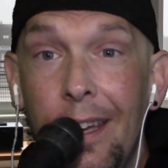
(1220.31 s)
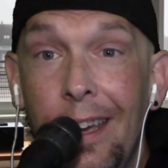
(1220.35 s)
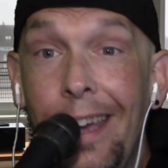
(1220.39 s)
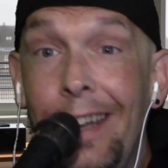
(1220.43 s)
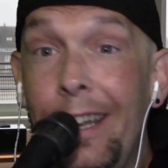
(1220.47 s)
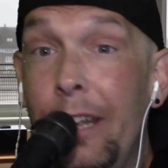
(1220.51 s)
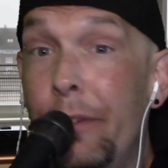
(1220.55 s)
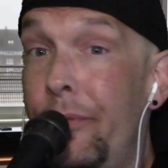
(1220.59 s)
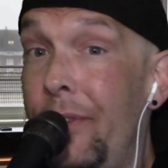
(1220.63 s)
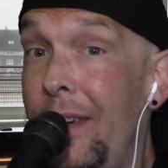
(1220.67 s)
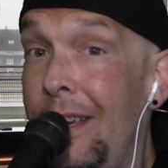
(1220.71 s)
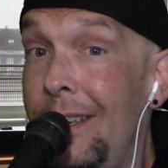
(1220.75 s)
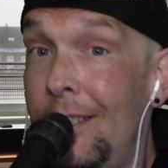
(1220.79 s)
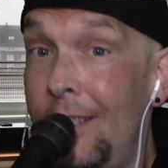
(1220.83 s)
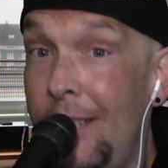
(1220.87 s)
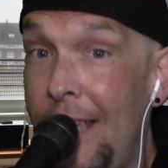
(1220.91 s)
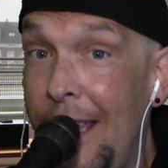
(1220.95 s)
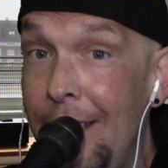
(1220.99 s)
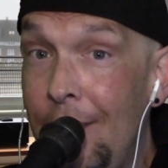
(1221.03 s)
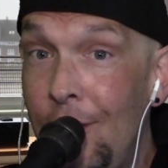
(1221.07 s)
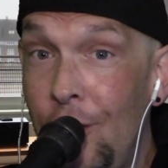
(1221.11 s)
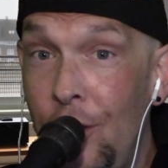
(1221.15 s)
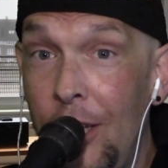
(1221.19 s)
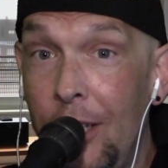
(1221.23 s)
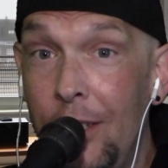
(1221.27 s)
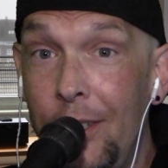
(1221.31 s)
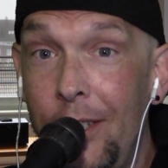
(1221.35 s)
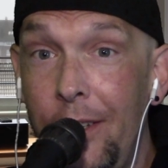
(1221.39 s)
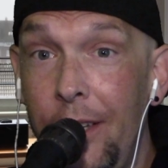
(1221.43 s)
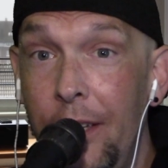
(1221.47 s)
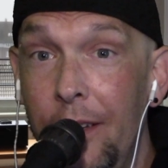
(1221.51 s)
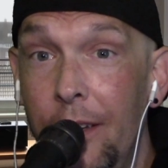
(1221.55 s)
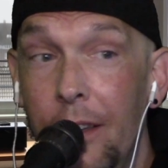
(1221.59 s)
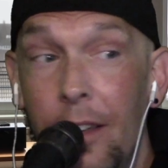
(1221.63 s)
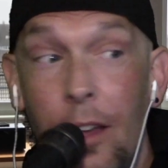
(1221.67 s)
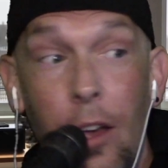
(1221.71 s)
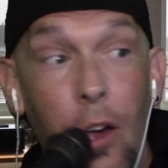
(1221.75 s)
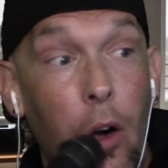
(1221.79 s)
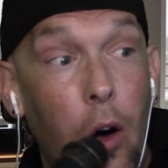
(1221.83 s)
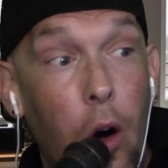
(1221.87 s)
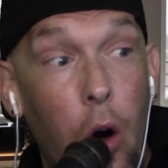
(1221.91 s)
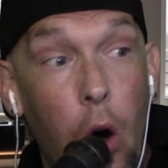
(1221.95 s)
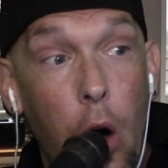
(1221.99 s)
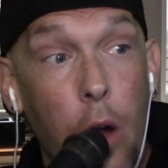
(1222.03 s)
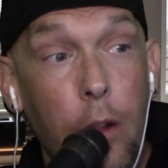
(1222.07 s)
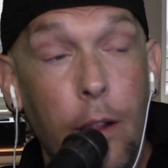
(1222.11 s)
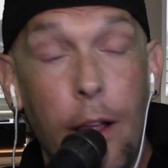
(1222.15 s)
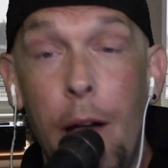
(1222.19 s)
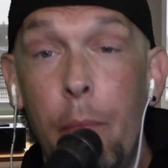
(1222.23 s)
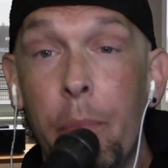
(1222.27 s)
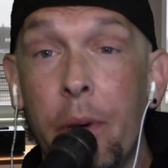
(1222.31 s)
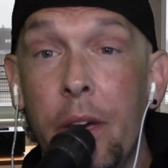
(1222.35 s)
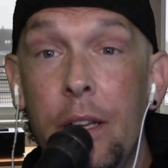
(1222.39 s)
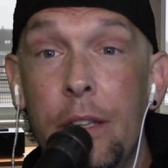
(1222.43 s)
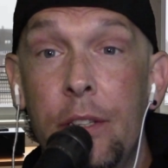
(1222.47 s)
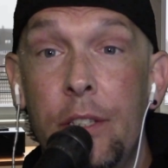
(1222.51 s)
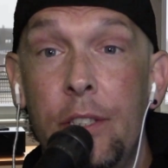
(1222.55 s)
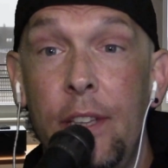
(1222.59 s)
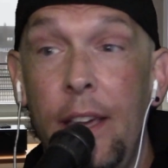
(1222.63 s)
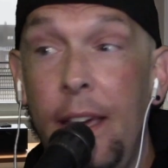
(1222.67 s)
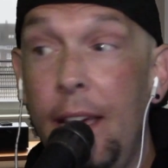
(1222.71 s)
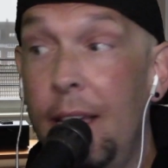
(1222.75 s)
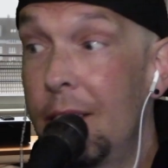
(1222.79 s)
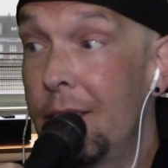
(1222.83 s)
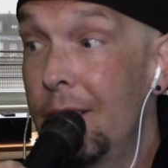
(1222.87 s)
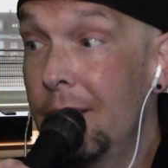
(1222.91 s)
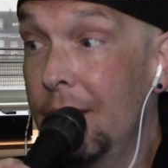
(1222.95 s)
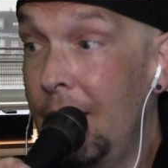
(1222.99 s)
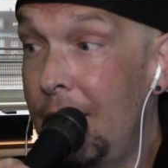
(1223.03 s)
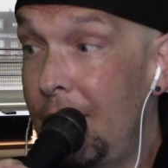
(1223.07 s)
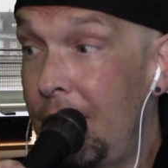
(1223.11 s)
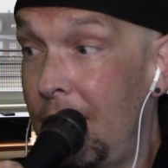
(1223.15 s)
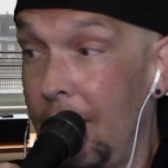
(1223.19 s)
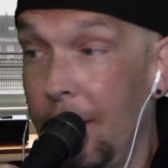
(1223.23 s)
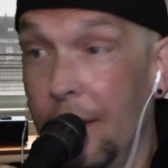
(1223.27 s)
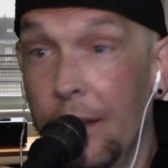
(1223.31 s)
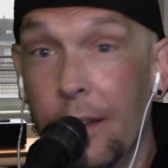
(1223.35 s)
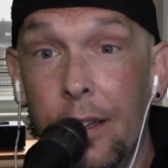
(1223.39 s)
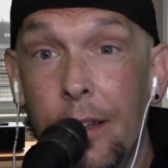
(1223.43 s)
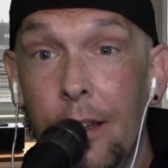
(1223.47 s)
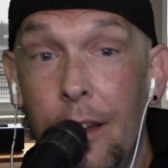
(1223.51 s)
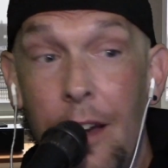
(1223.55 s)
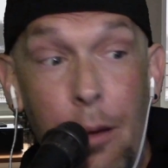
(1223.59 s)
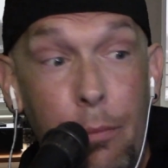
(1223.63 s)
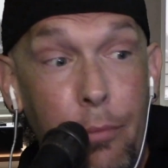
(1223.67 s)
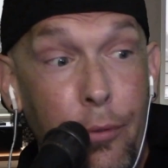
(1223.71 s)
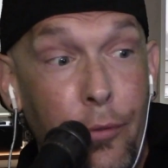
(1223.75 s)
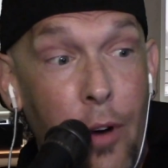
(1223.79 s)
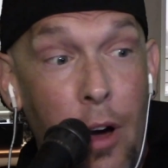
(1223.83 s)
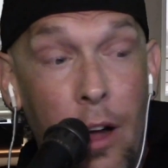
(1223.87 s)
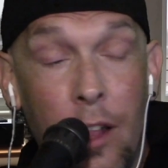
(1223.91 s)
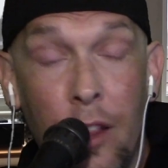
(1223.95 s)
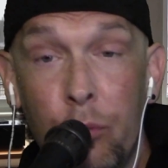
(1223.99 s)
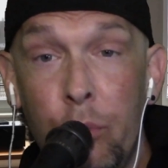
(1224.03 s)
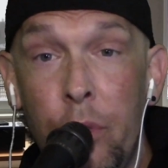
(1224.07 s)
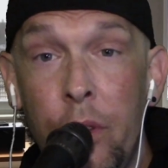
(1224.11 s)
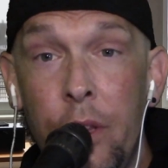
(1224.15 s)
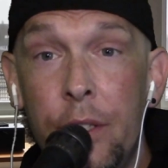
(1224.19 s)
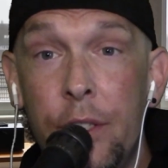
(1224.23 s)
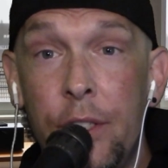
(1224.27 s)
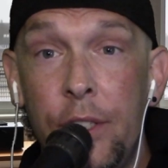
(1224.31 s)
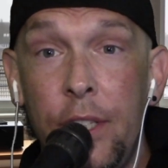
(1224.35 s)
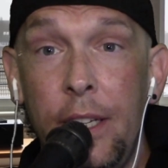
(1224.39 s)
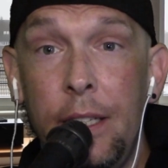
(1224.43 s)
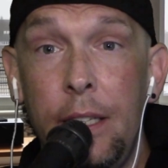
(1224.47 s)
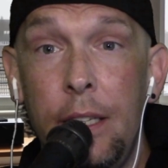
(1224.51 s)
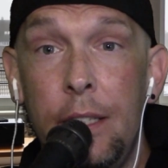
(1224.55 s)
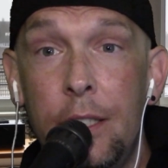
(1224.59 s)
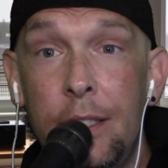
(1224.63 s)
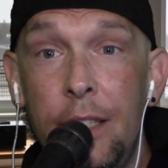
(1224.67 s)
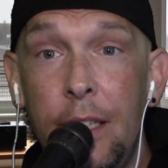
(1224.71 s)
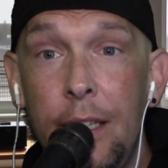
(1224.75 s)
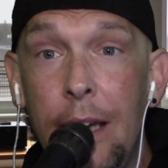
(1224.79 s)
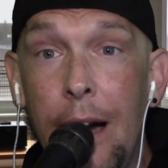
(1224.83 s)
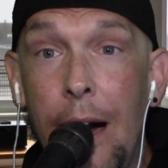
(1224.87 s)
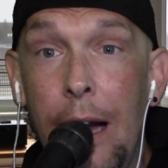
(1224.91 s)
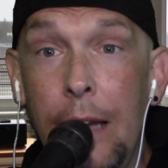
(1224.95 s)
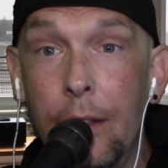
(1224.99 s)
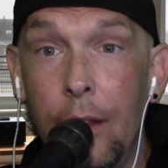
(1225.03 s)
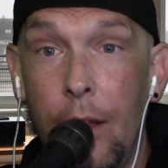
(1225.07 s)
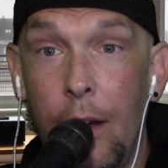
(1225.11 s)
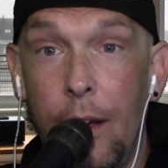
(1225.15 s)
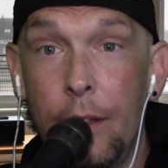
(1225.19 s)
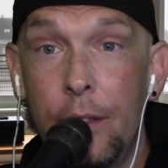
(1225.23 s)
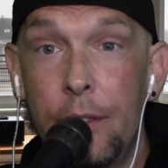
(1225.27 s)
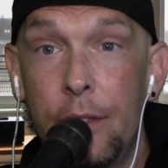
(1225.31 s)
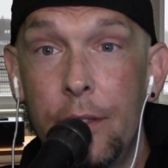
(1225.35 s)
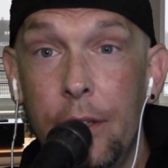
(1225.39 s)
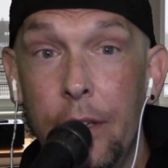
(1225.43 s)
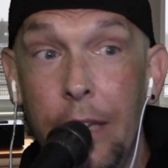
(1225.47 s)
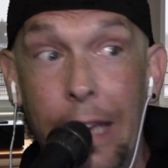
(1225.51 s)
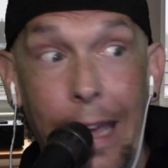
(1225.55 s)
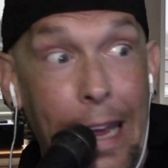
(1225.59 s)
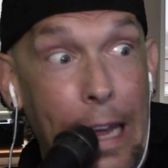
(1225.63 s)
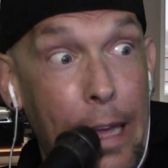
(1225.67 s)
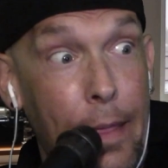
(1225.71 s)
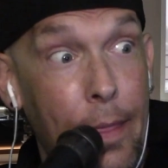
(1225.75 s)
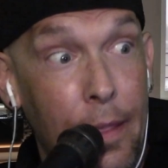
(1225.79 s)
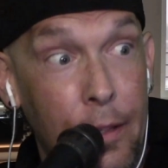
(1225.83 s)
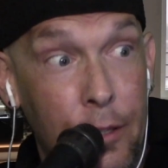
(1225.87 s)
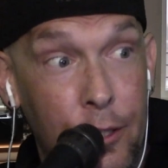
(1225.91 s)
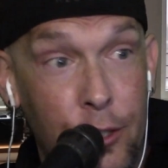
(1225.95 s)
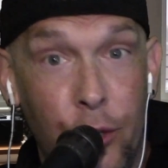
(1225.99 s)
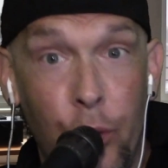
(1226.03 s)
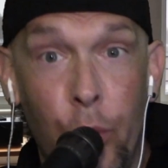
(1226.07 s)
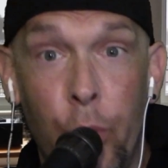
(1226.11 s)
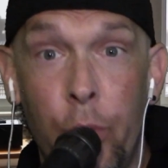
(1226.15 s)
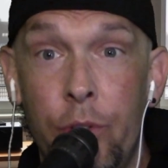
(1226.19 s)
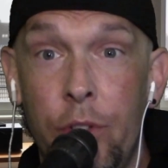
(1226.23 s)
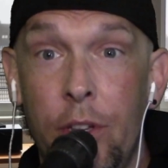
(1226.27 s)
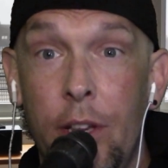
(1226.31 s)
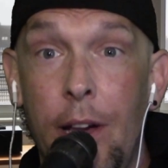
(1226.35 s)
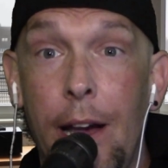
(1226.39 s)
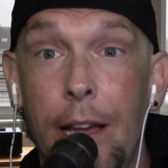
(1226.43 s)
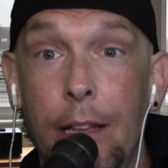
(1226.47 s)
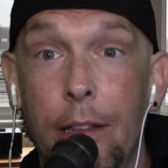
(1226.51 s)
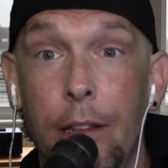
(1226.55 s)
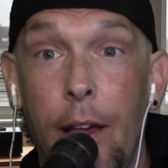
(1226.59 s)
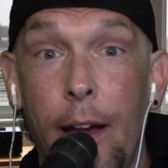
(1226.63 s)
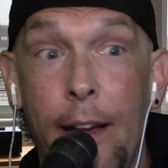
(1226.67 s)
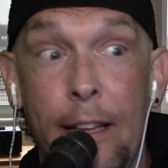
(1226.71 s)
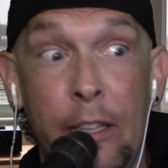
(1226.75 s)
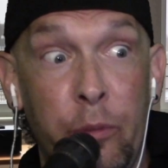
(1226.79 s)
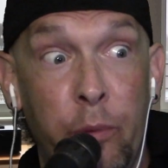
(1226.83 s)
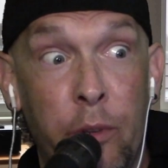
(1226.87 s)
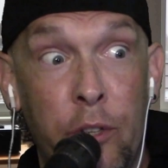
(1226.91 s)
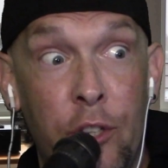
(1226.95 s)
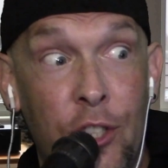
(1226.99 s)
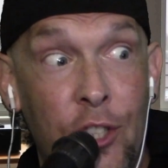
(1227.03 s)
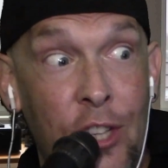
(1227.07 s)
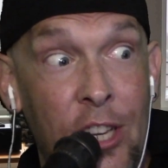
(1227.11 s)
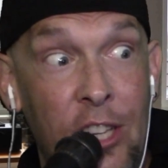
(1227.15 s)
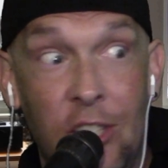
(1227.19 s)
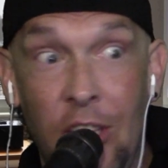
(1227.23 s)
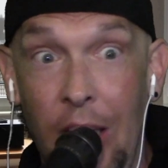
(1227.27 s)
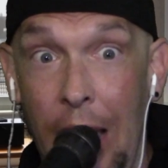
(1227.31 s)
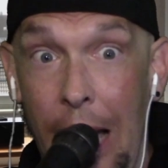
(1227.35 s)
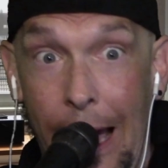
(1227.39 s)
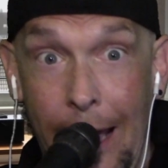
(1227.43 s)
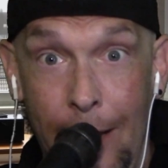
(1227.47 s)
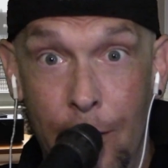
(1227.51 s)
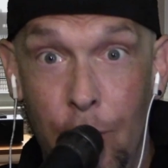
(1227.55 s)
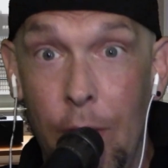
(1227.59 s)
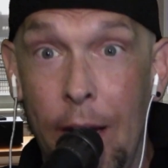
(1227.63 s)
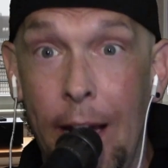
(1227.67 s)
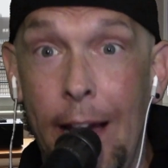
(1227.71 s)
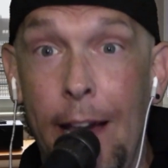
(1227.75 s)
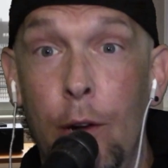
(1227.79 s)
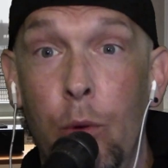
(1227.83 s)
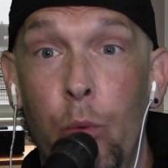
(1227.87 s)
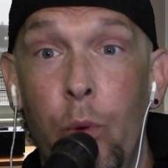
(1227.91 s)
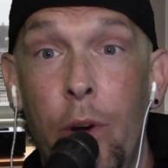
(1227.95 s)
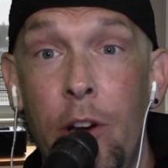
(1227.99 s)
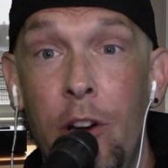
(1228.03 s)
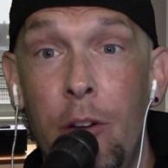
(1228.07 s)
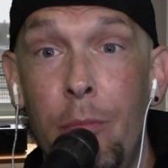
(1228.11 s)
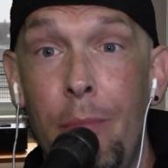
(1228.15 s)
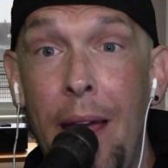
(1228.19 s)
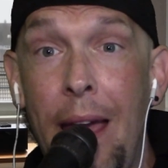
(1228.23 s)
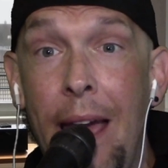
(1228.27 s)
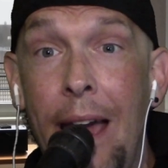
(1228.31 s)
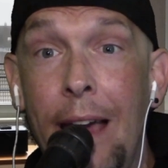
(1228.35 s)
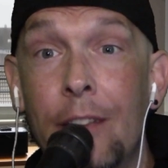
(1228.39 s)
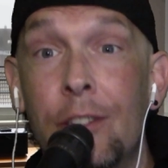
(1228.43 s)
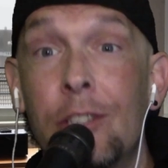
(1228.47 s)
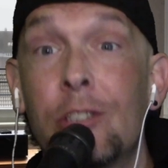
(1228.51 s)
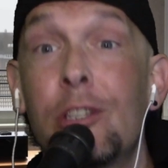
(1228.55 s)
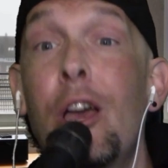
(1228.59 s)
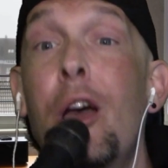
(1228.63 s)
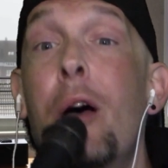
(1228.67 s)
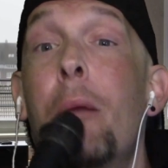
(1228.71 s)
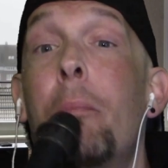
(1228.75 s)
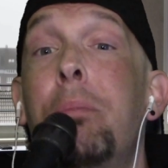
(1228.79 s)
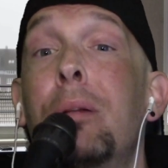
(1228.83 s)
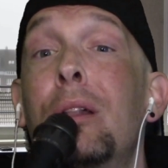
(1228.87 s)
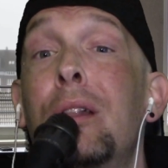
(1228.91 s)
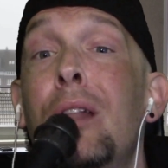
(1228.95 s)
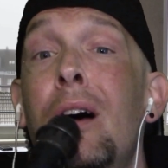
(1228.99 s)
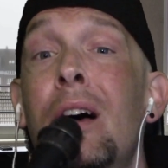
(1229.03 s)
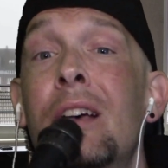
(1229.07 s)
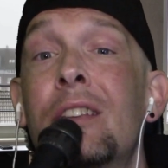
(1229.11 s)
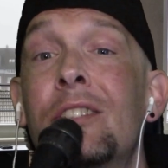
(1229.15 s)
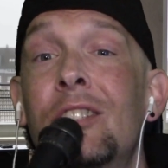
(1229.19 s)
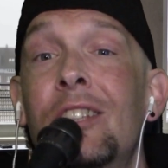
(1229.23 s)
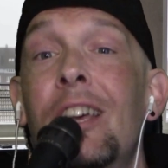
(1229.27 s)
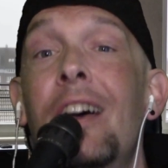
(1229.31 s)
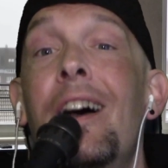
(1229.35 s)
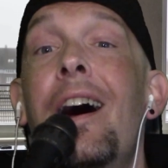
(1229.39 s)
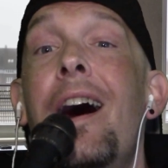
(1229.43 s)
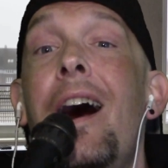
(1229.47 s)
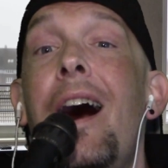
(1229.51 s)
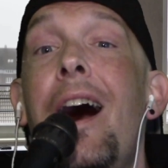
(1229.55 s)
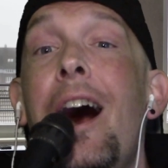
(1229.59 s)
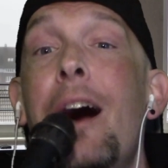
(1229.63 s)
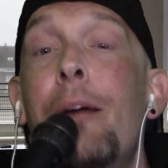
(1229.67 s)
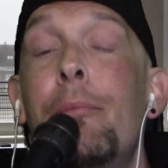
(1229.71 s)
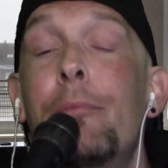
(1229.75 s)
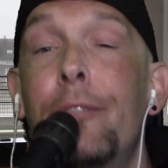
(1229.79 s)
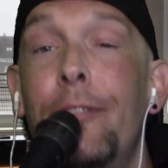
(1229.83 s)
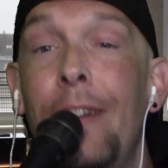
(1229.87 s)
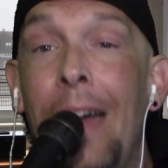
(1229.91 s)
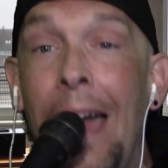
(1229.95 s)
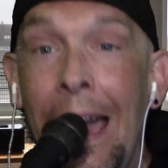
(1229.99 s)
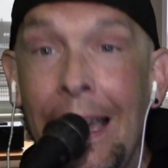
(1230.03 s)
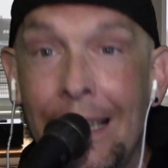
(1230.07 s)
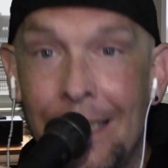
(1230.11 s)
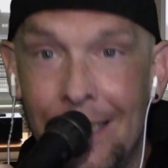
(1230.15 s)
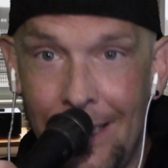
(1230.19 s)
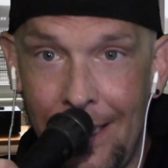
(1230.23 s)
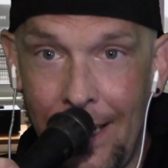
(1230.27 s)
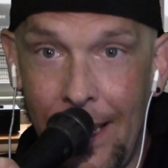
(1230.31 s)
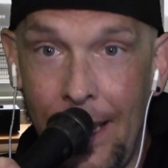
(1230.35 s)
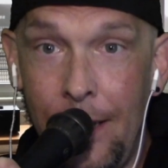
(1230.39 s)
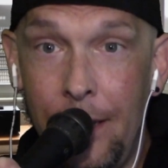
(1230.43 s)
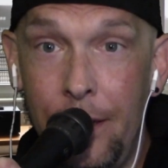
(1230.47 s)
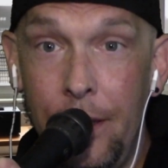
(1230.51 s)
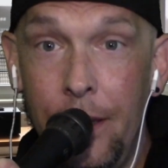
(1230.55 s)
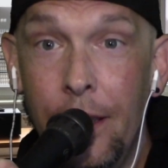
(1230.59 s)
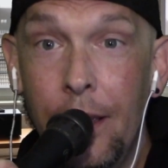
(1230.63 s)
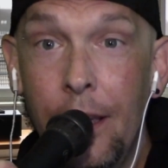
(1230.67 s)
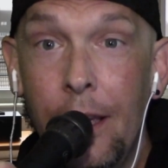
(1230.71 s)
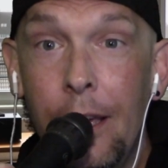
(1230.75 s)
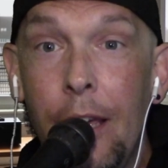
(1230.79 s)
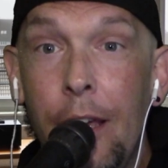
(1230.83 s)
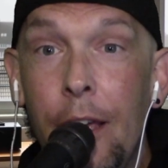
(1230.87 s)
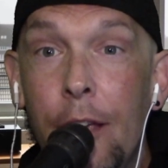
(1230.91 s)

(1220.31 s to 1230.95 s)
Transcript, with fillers: And if they say shit to you, all I'm going to say is, listen, I'm following the C D C guidelines and the store's guidelines, which says I don't got to wear a mask. Plus, I'm vaccinated.